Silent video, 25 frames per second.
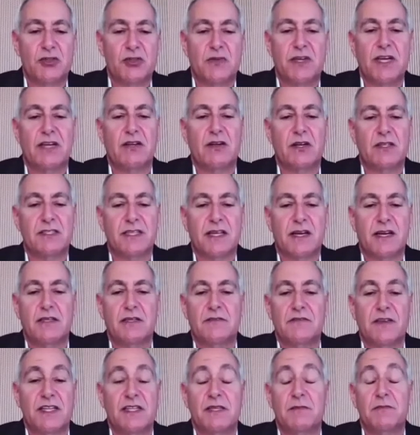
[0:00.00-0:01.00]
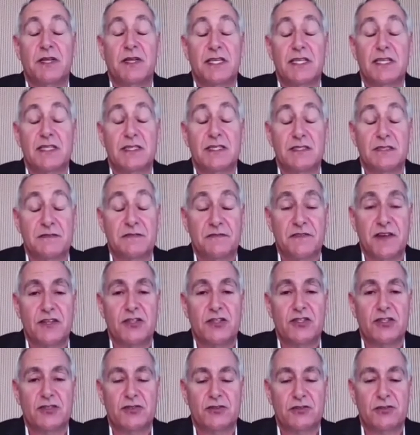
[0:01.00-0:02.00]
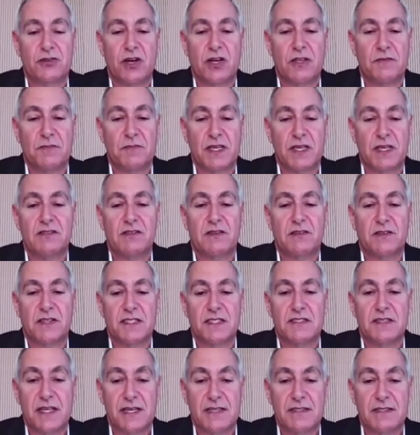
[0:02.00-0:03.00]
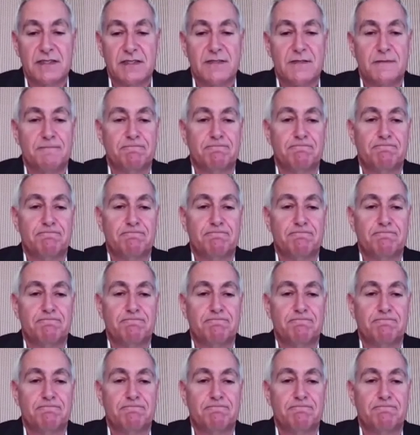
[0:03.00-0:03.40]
you cannot tell if anybody is infectious or not based on this test.